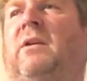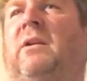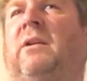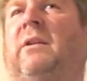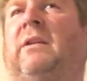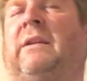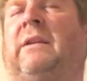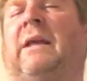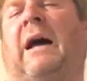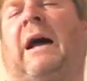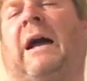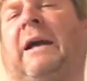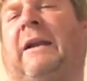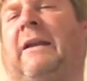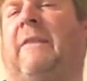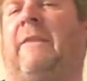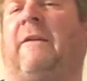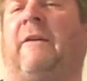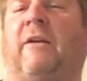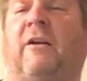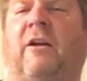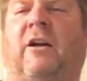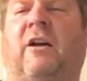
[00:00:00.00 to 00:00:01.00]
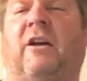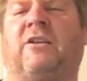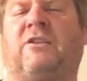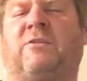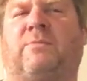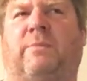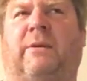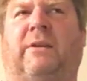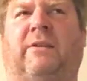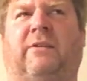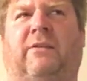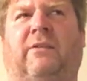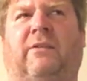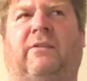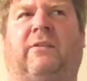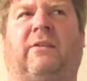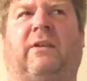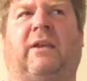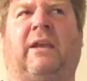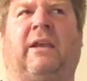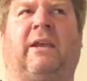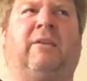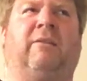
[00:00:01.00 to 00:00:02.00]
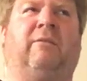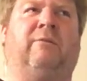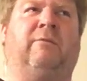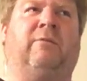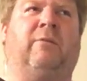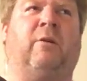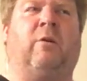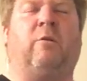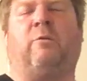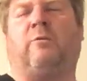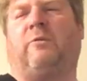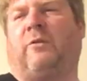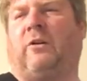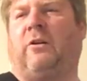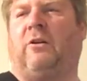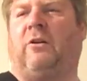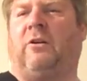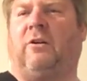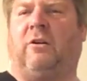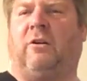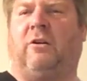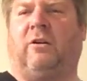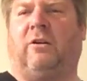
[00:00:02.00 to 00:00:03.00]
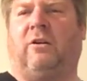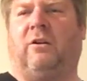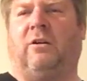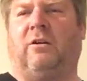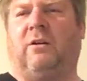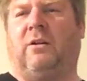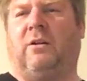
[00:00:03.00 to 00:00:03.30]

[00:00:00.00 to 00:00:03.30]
lie to their husbands and vote for her